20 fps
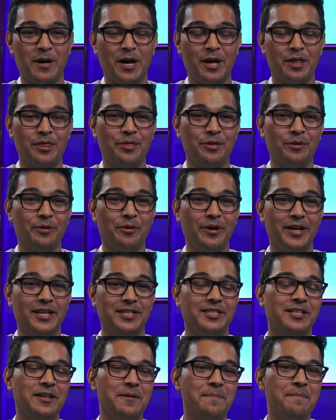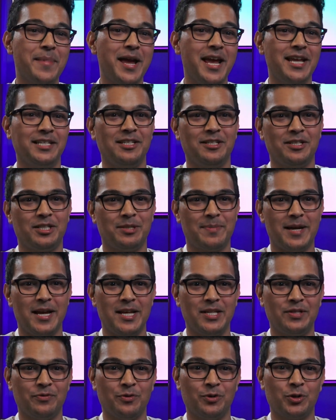I thought it's an amazing
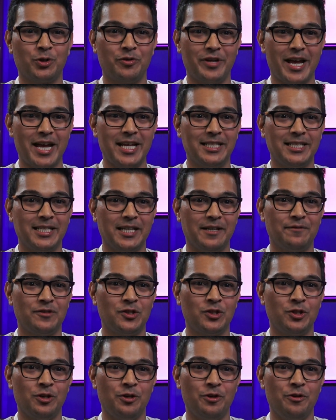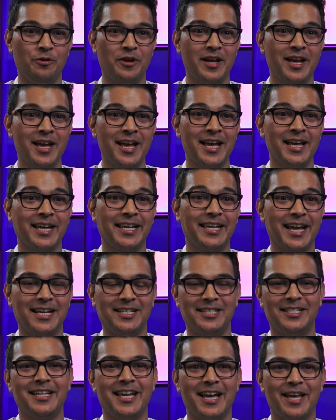space for creatives to get
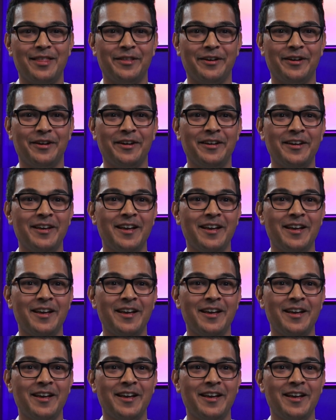together,